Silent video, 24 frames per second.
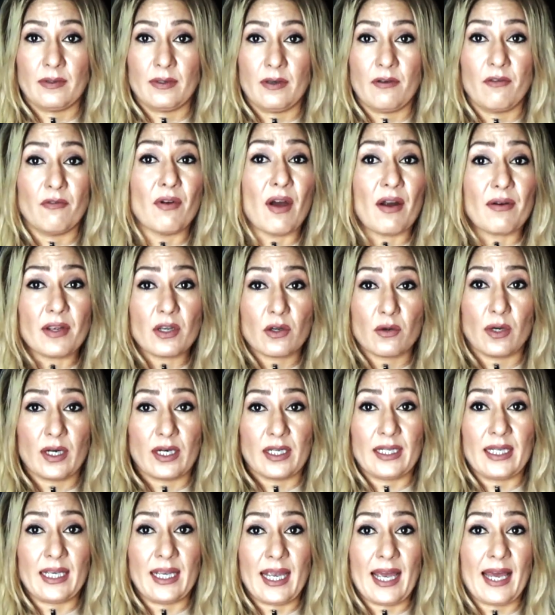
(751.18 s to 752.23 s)
very
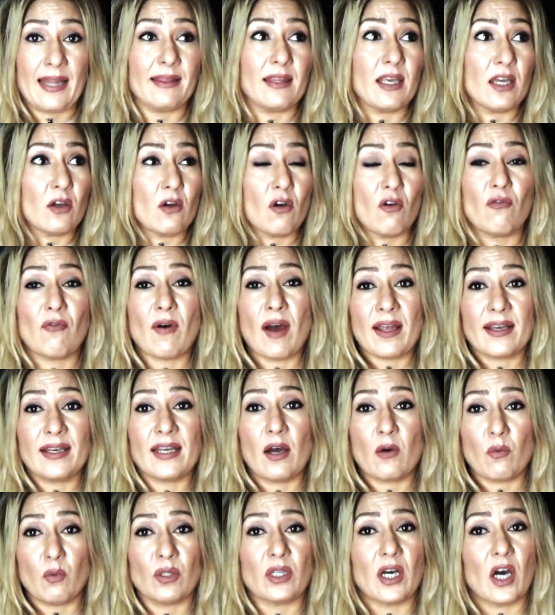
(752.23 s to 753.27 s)
quickly and they go find
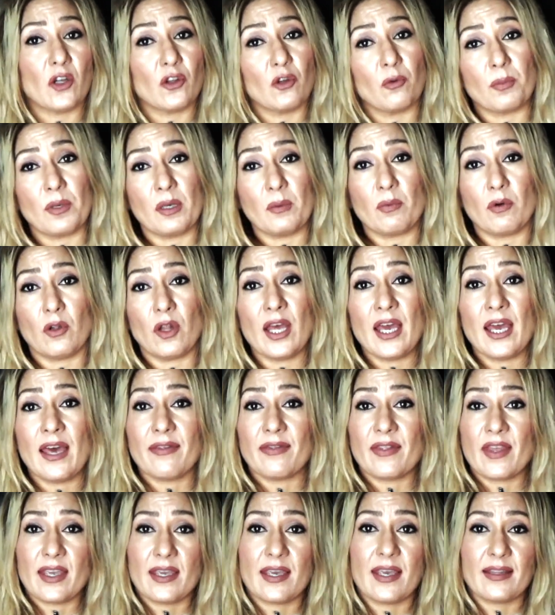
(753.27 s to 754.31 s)
out with other people,
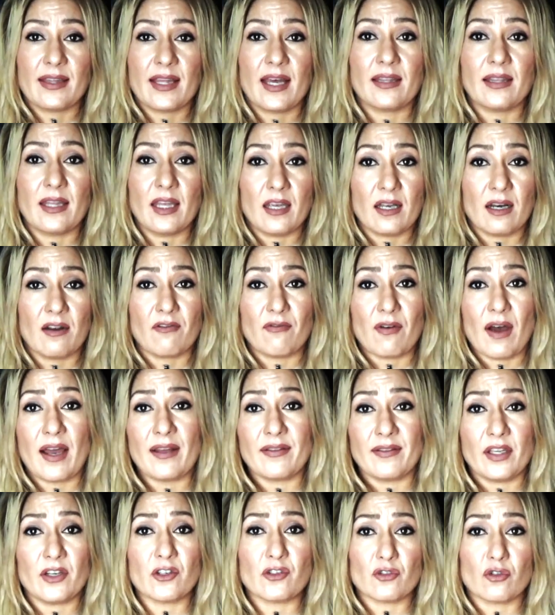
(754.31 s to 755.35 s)
thinking that they're gonna
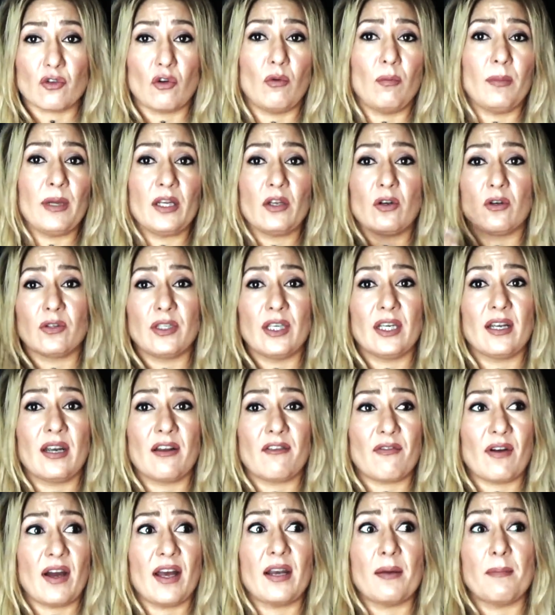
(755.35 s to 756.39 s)
find their soulmate or they're gonna
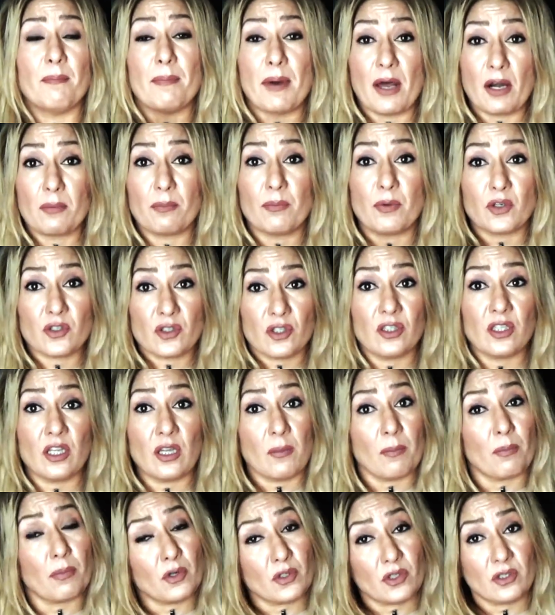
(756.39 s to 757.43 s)
find a better person than the
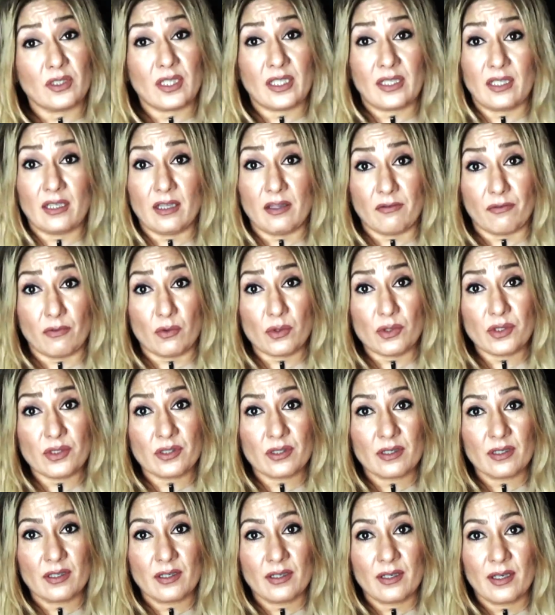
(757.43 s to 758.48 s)
person that did
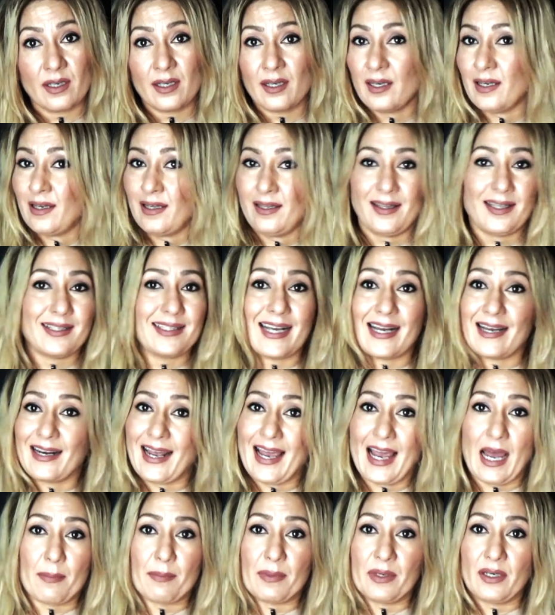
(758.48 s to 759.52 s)
divorce. That's not gonna
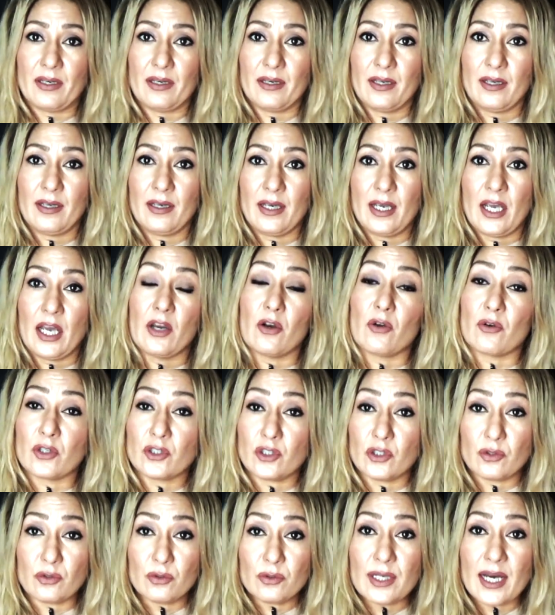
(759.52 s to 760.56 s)
happen. In order
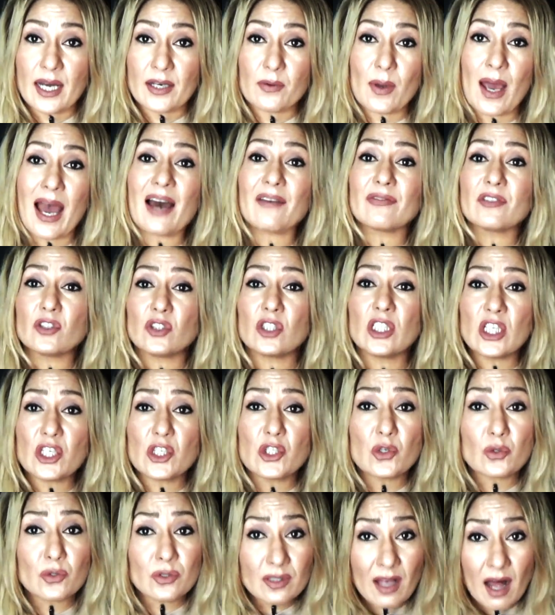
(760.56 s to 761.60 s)
to do that, you have to
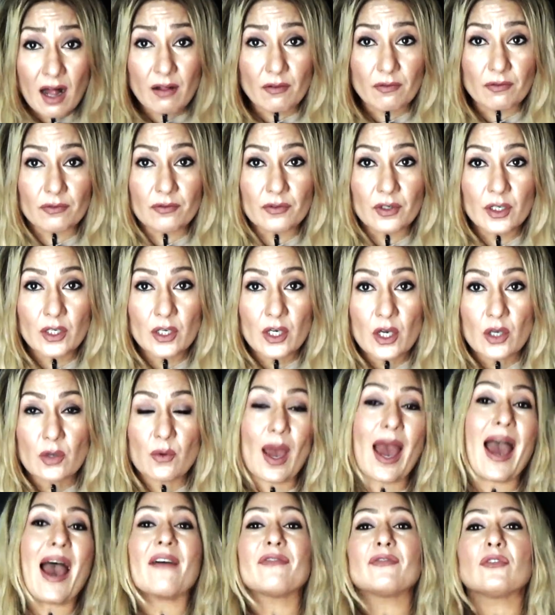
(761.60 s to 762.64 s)
change yourself. You
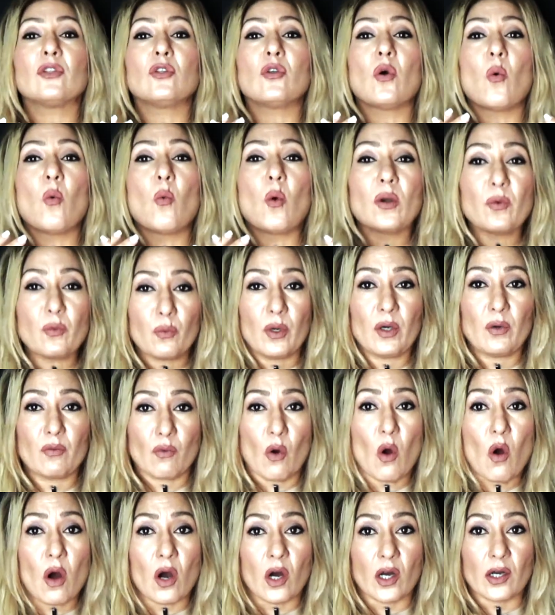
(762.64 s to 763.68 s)
have to know what went
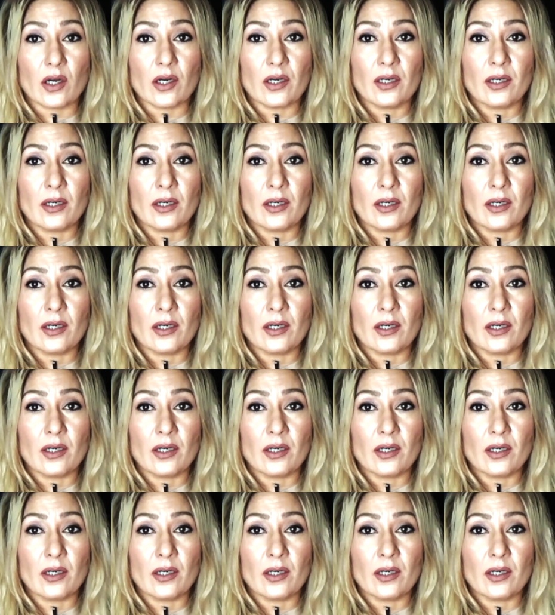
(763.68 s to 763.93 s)
wrong.